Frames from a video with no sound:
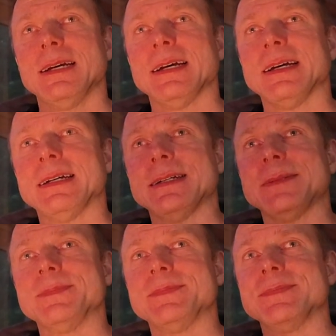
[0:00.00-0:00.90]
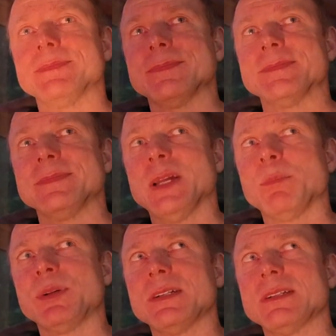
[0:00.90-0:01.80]

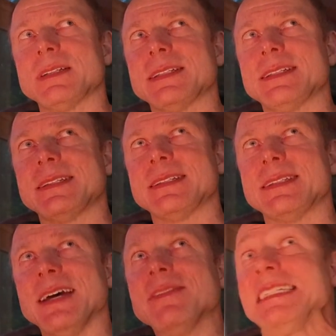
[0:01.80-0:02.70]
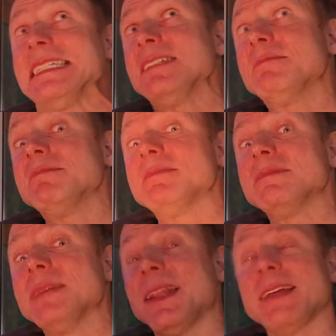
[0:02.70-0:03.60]
Number 7?
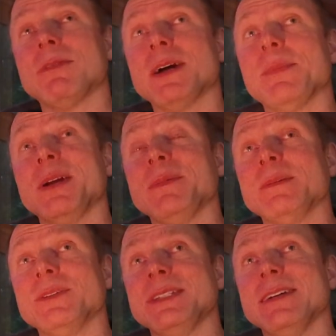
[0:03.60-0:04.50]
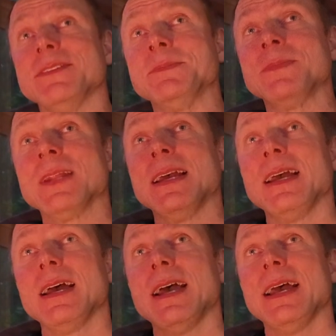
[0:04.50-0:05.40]
I think we'll wrap it up with number 7.
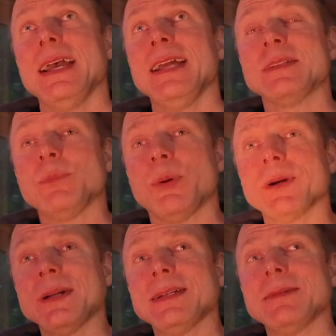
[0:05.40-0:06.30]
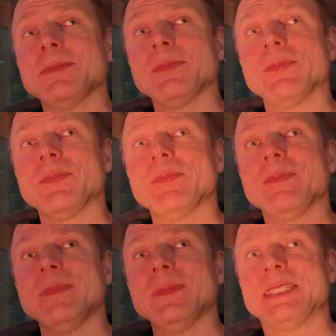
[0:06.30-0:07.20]
It's important
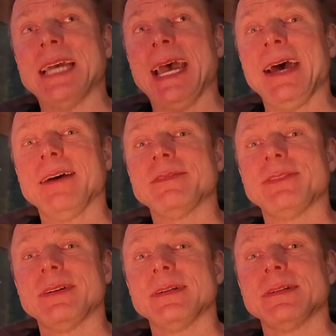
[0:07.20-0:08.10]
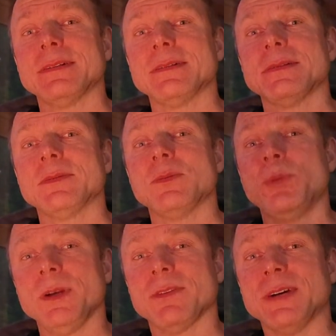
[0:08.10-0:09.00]
to have
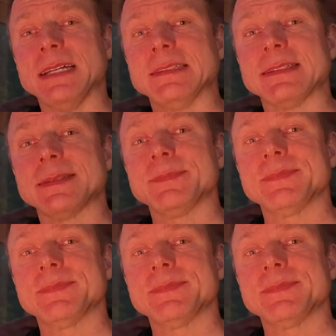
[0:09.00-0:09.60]
real friends.